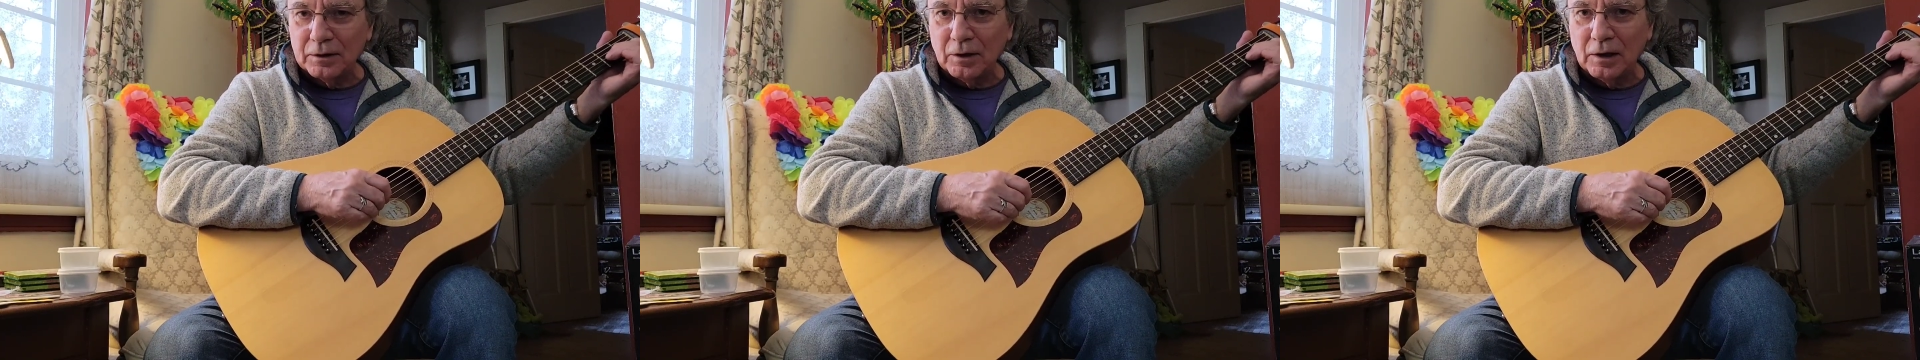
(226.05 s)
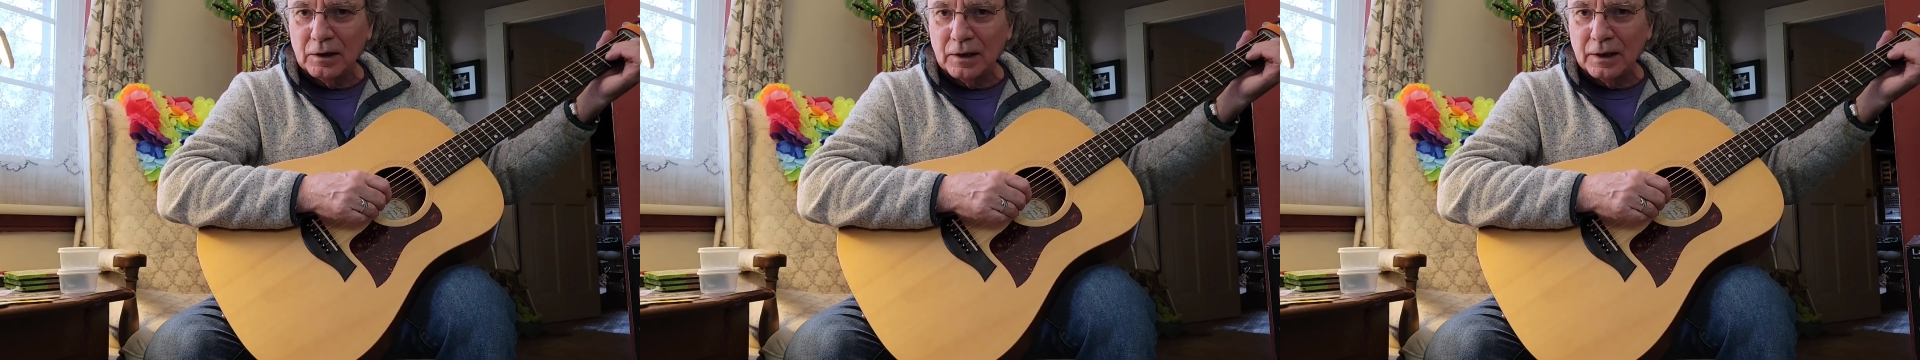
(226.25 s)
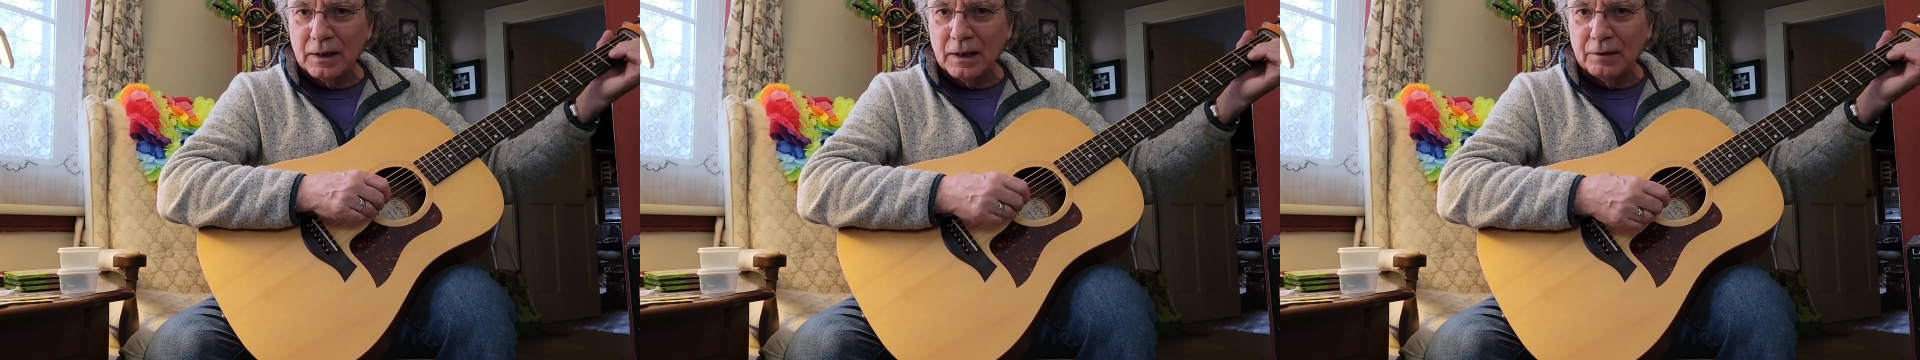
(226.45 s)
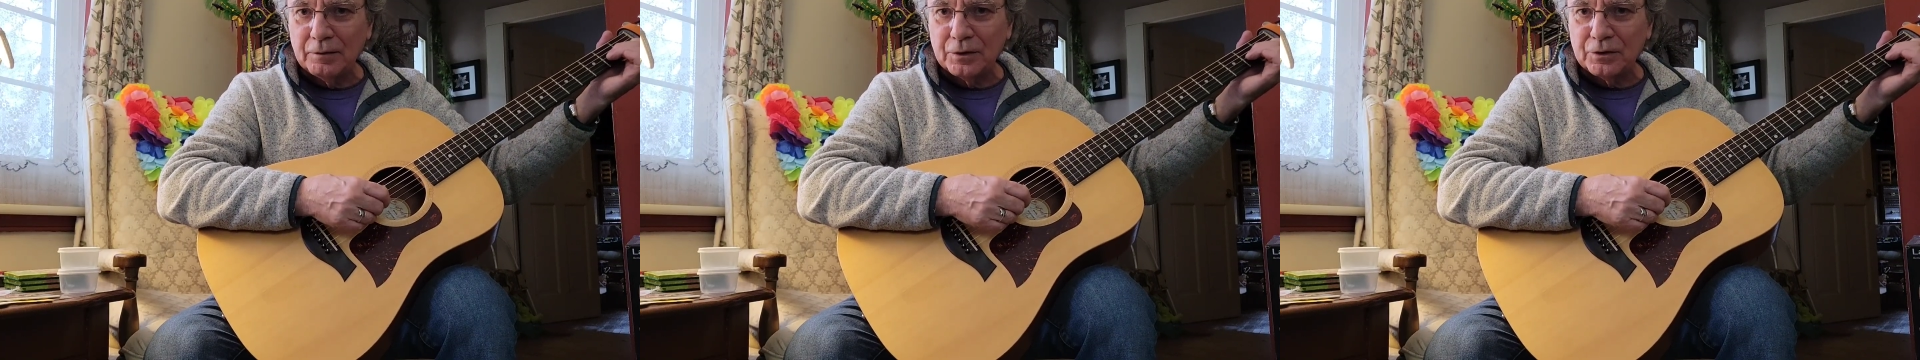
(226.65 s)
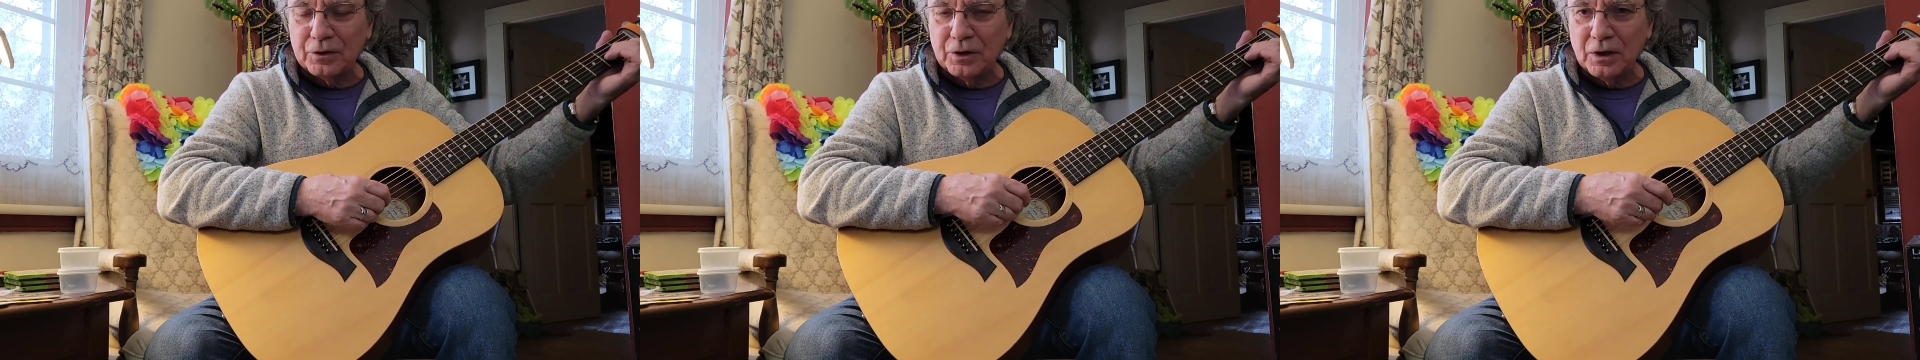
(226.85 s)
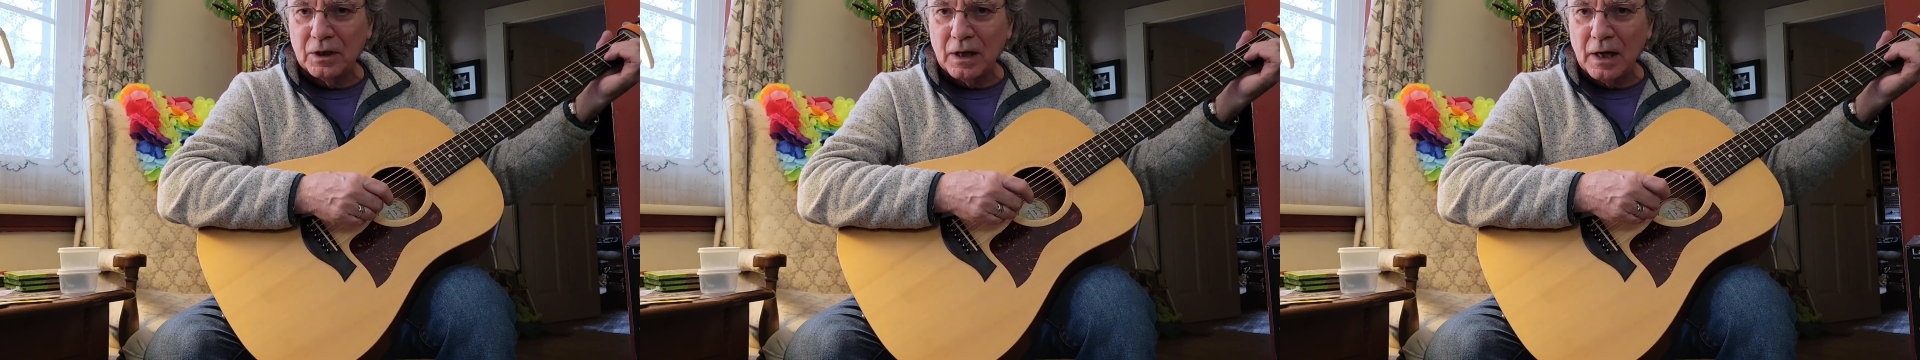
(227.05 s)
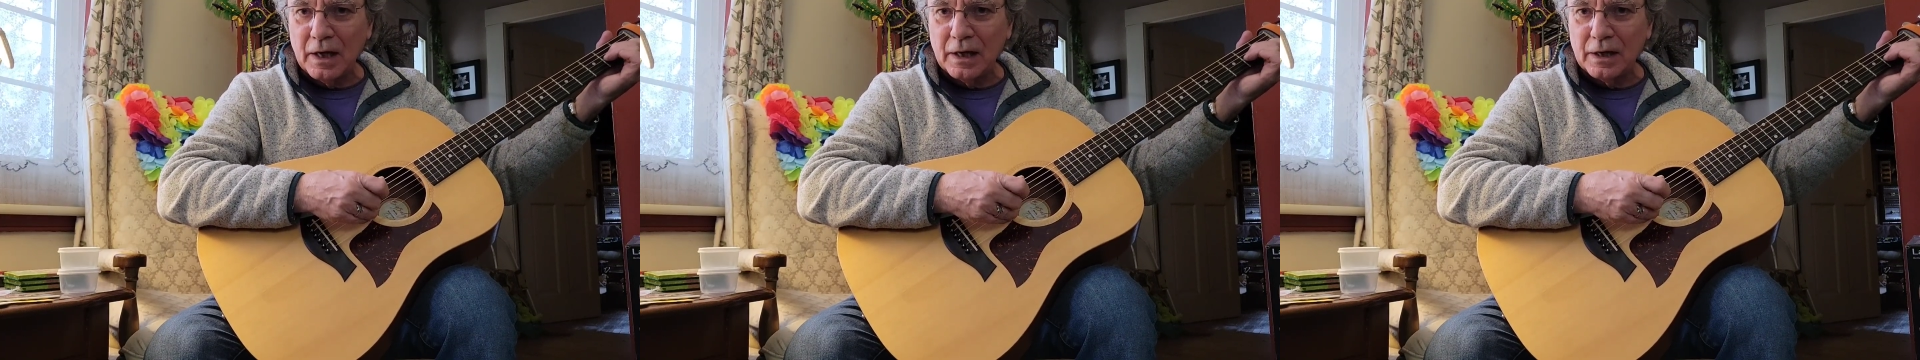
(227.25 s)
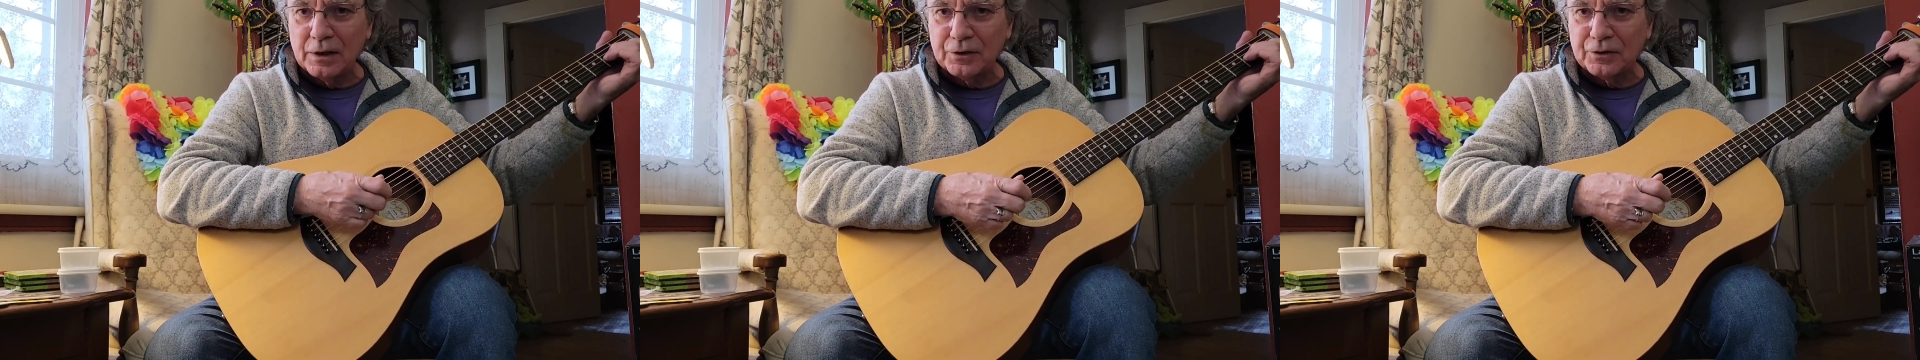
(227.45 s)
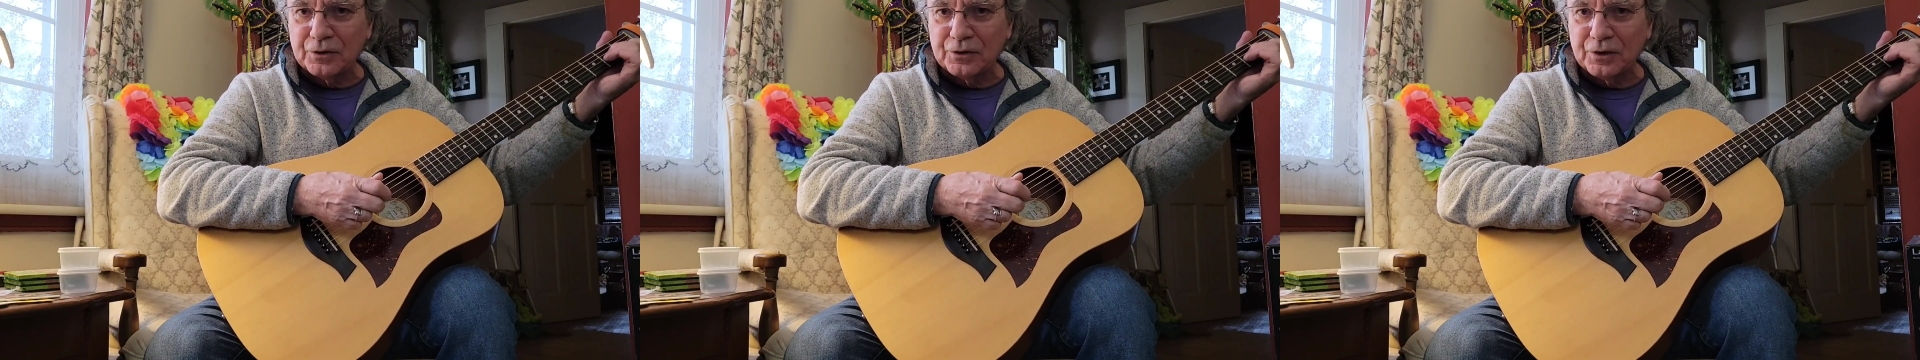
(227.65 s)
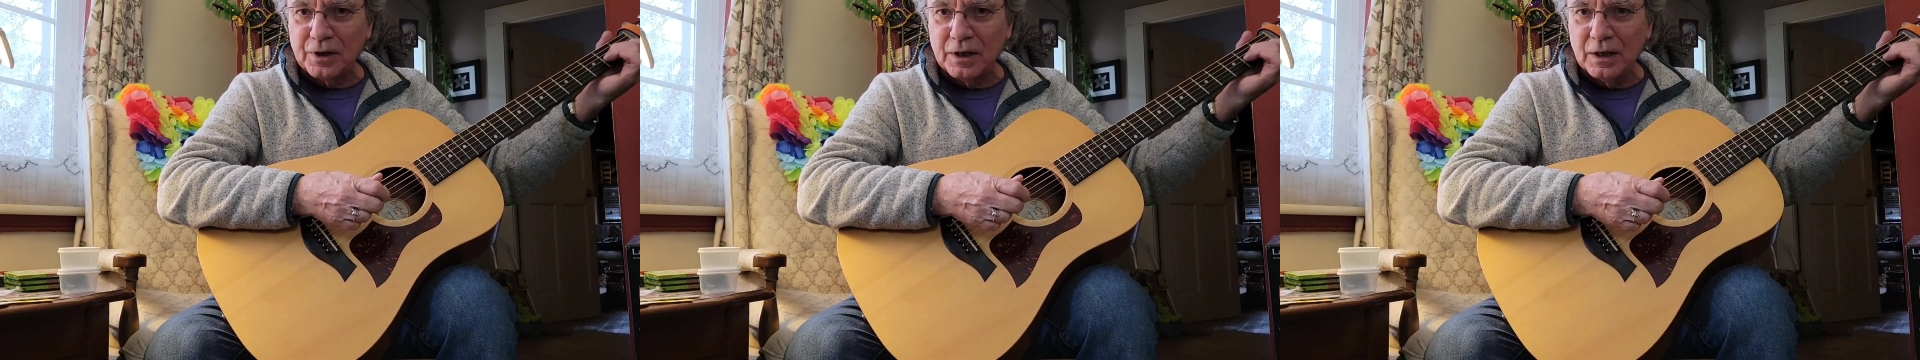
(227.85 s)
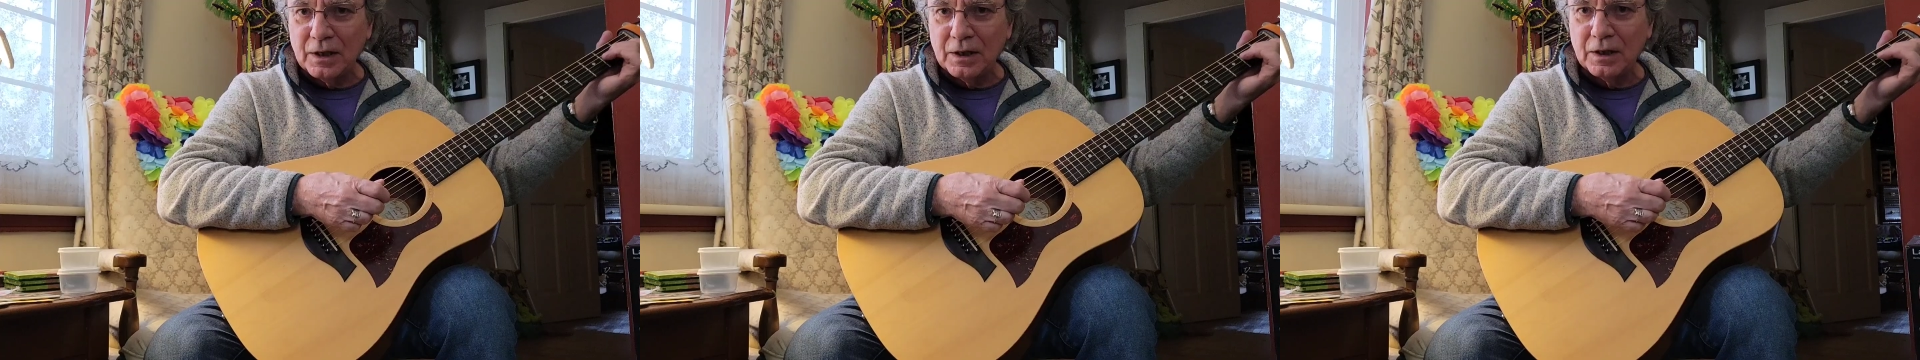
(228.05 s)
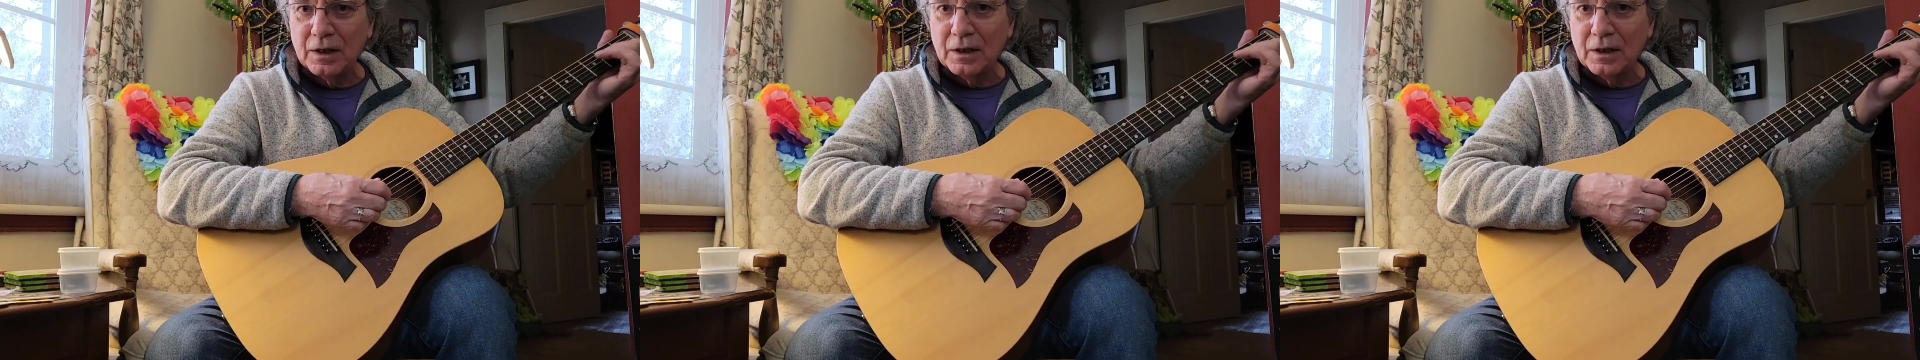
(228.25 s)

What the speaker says: All I have is D, A, and C.